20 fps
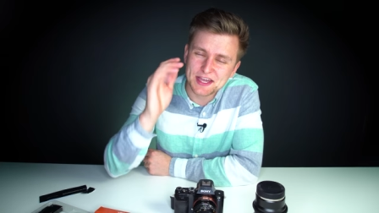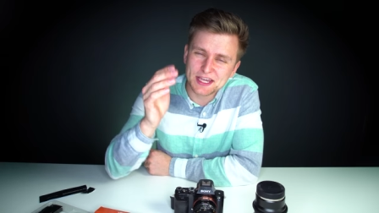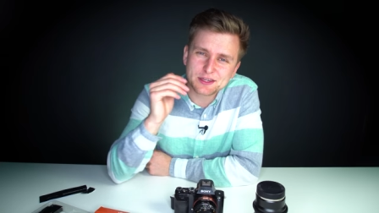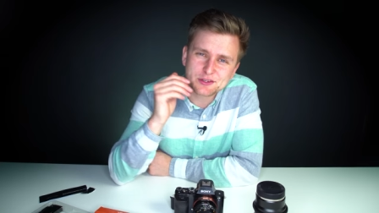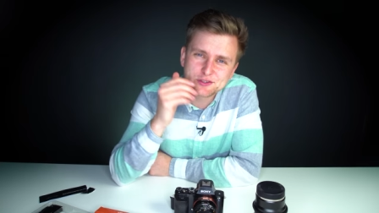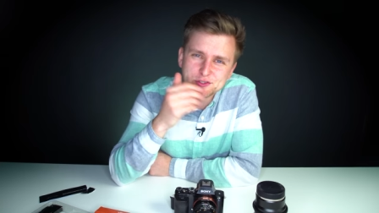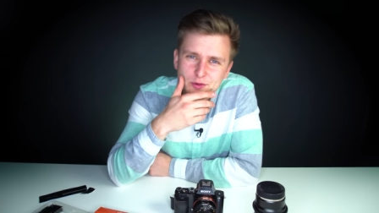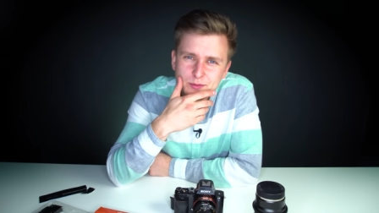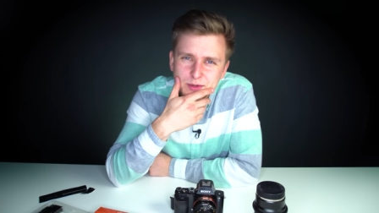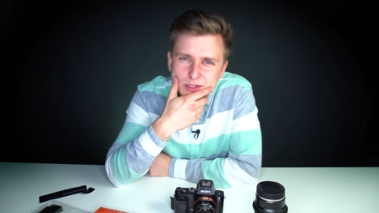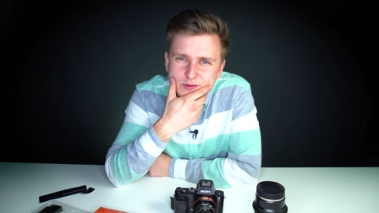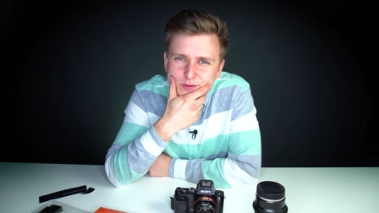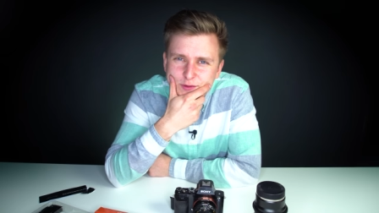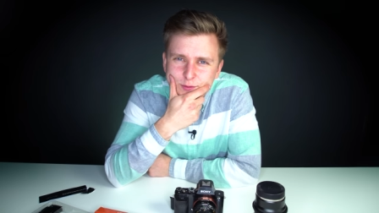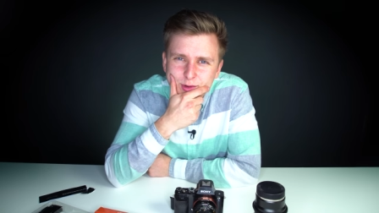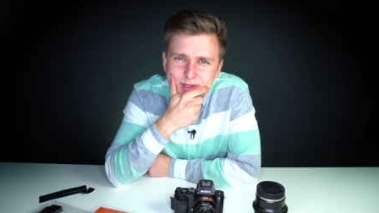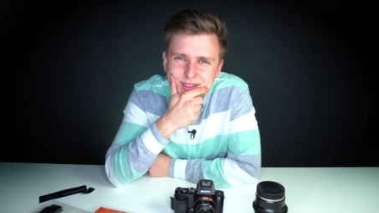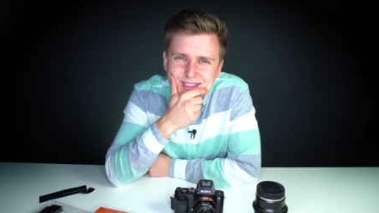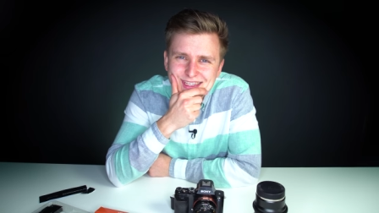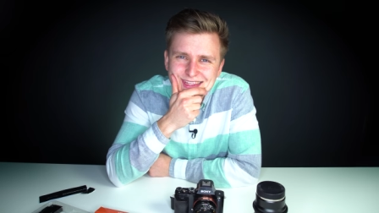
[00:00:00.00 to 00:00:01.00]
Thank you so much for
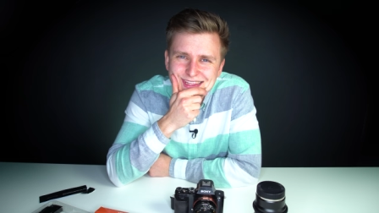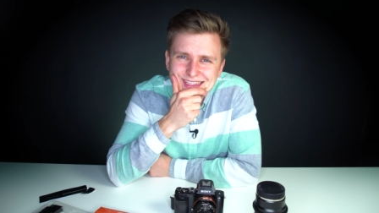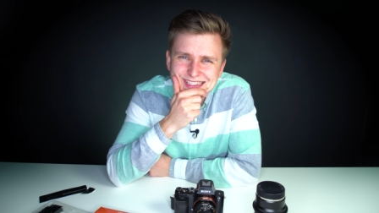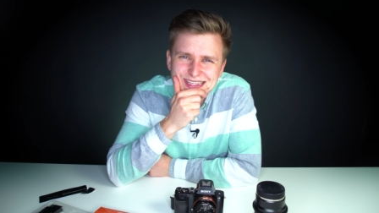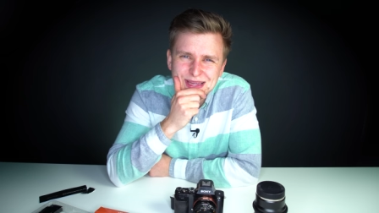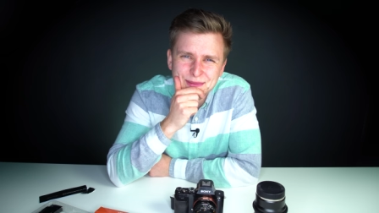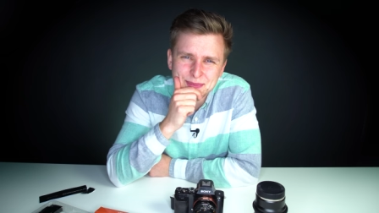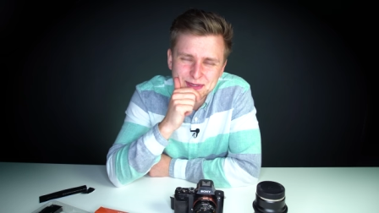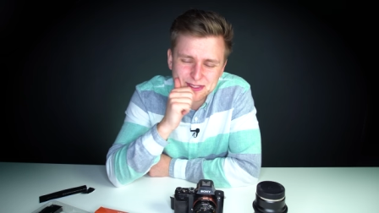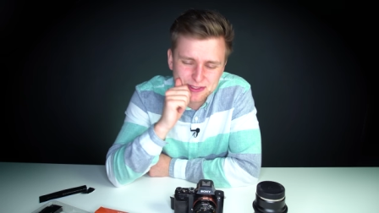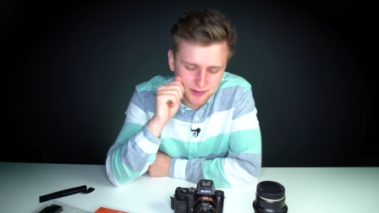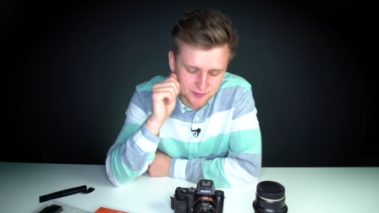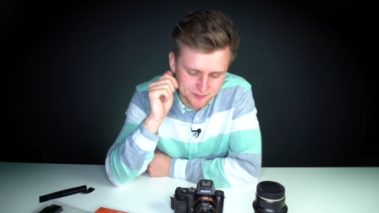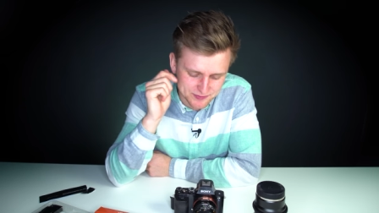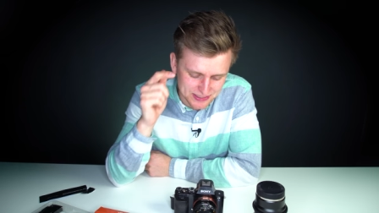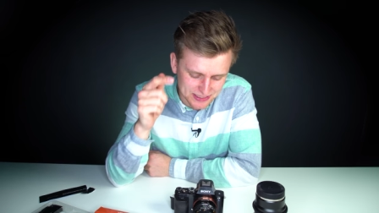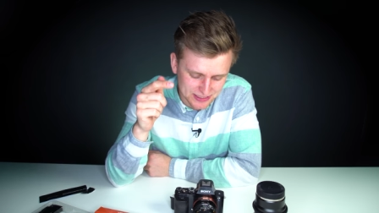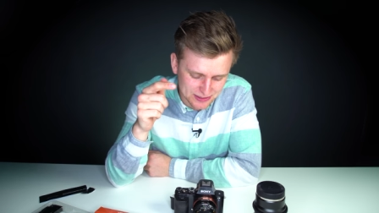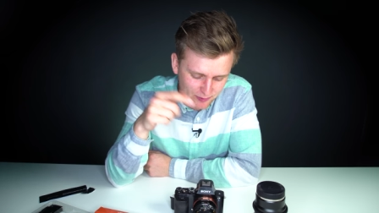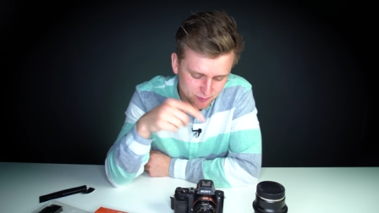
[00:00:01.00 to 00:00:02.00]
watching this episode of
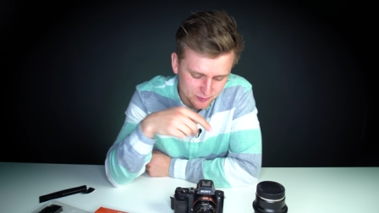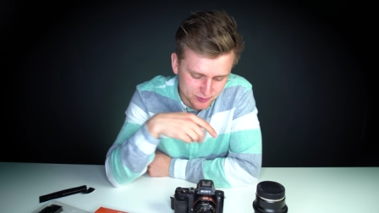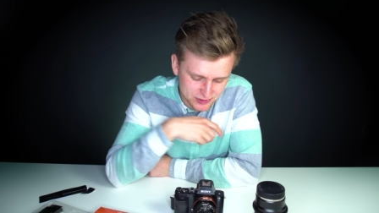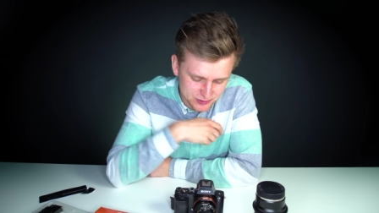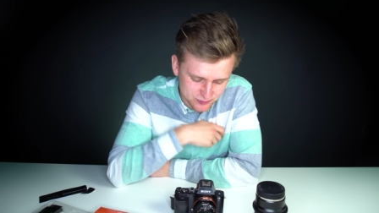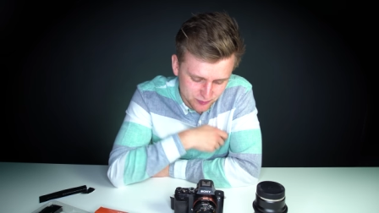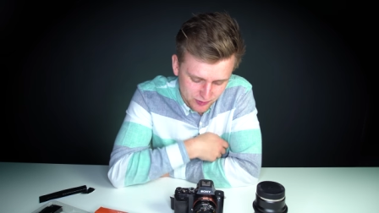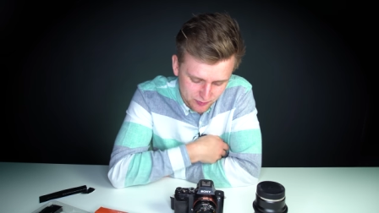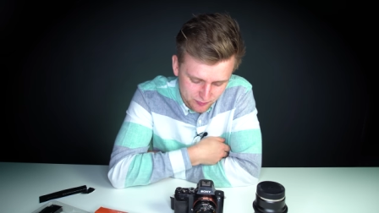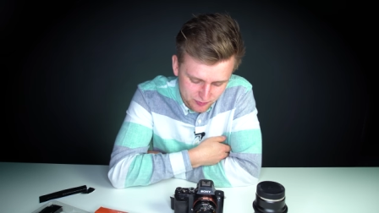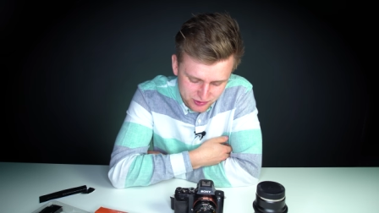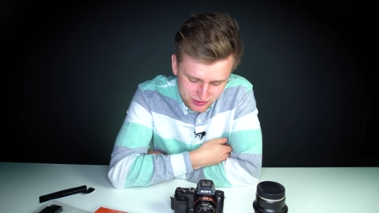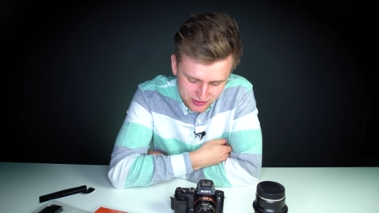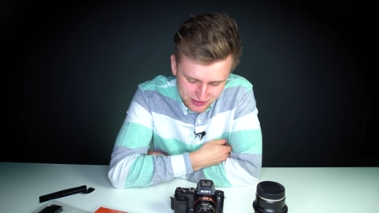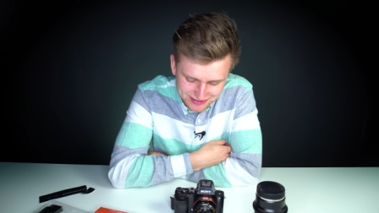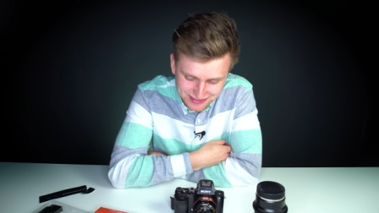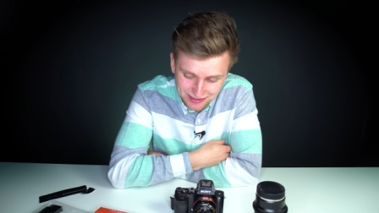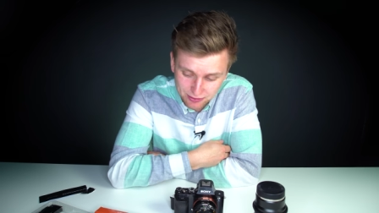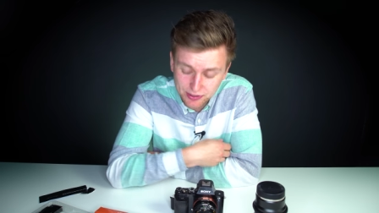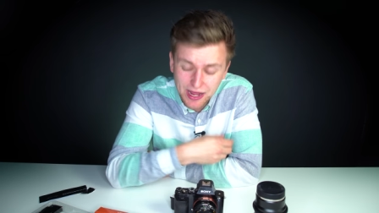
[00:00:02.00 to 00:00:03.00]
Tech Notice, where we
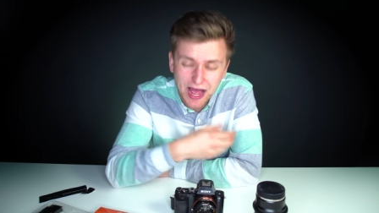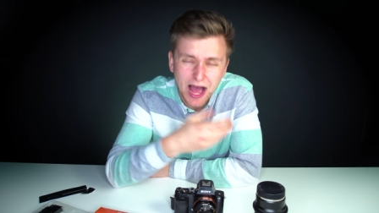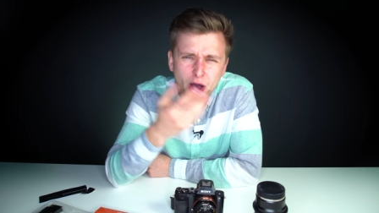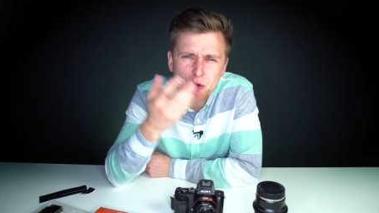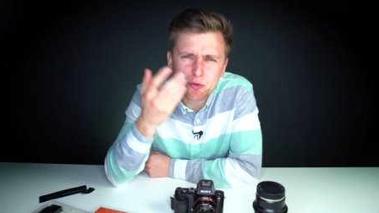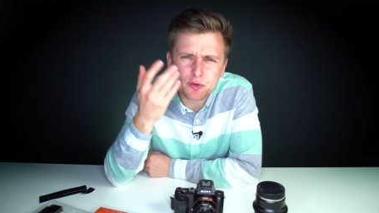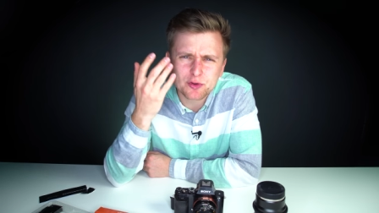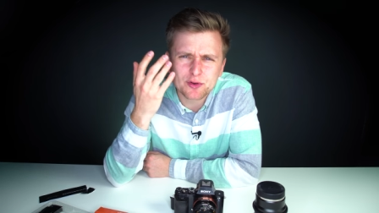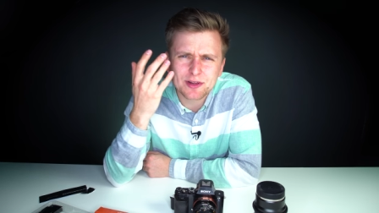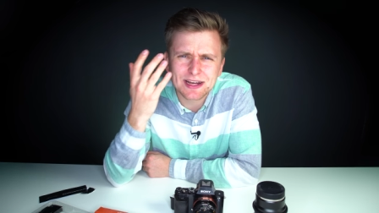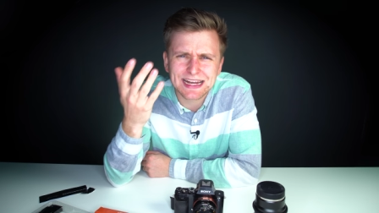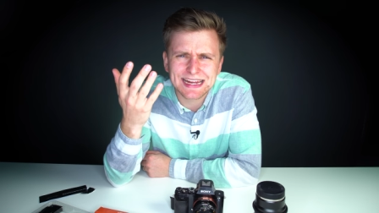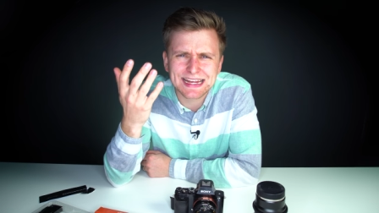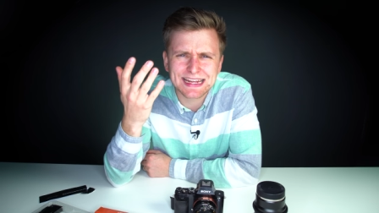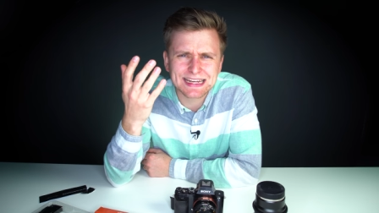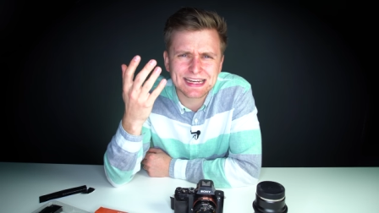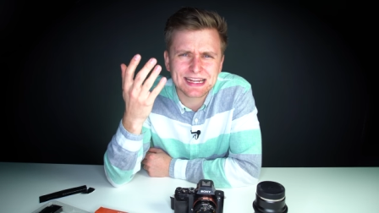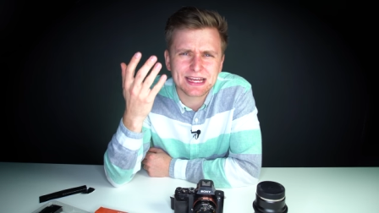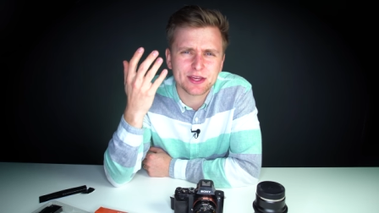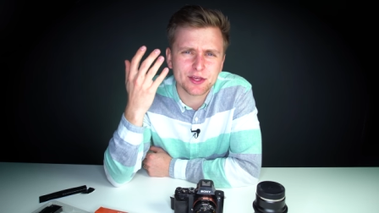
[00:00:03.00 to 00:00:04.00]
checked out how to
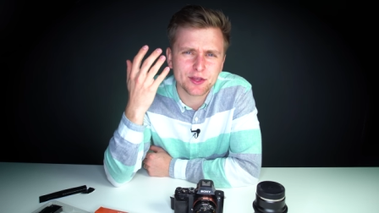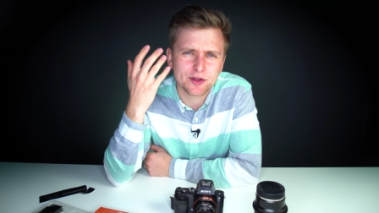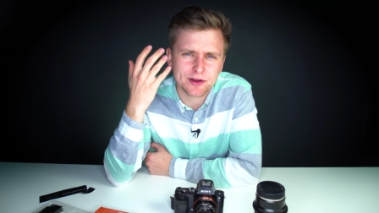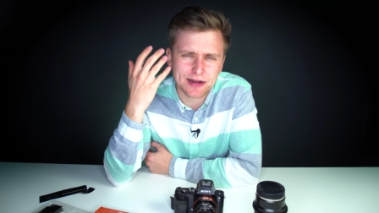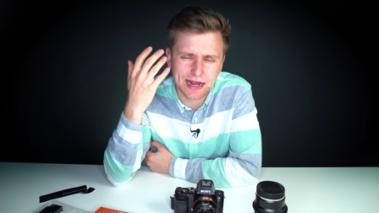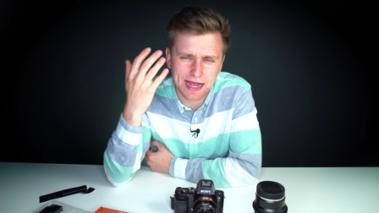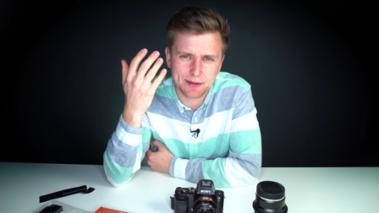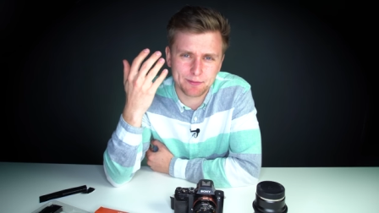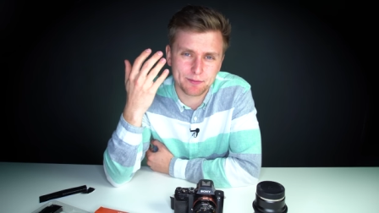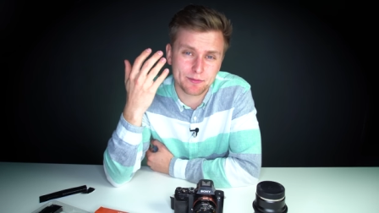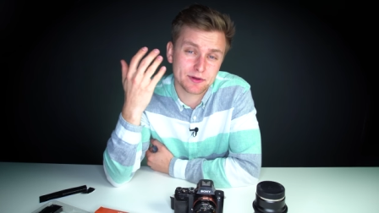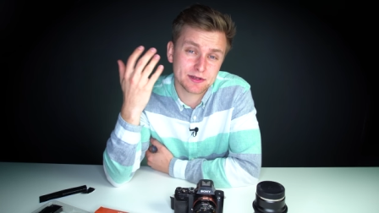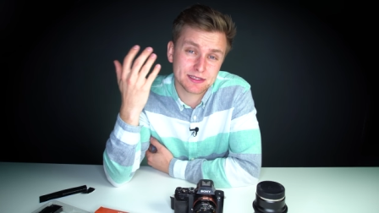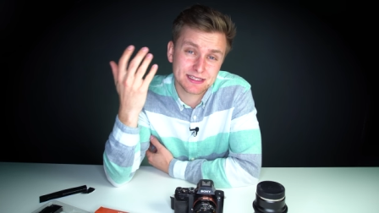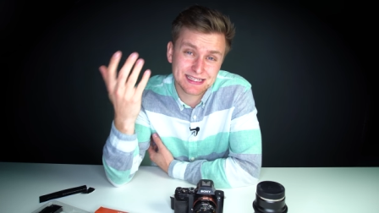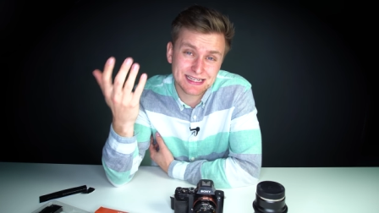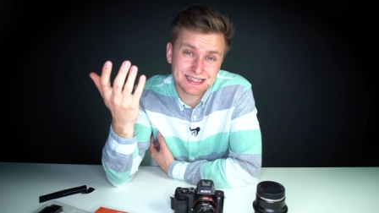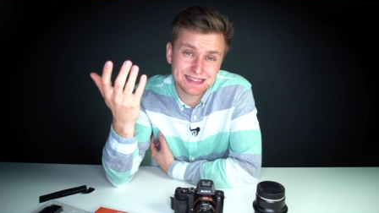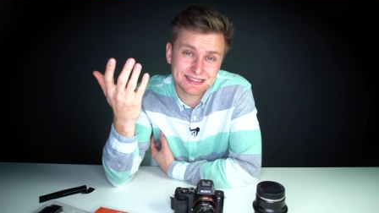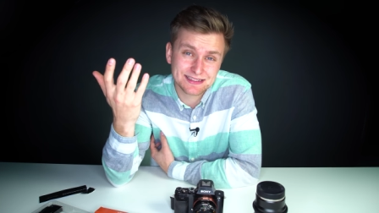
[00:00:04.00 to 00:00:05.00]
clean your camera
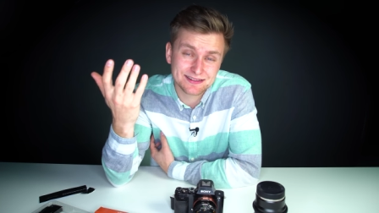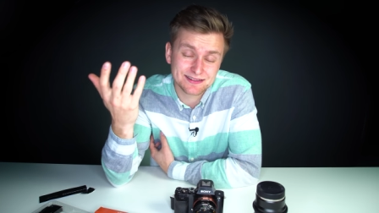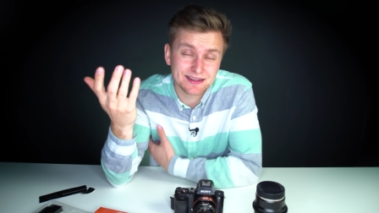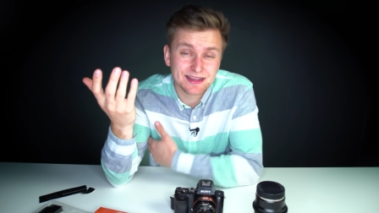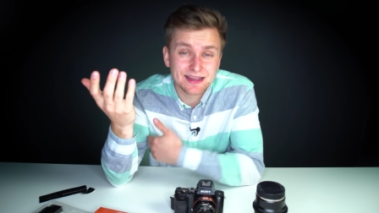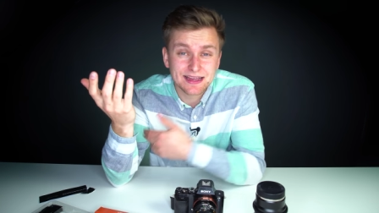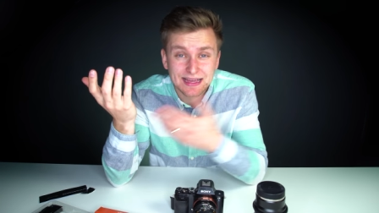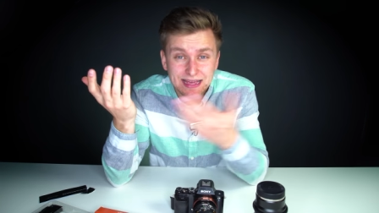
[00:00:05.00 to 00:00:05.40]
sensor.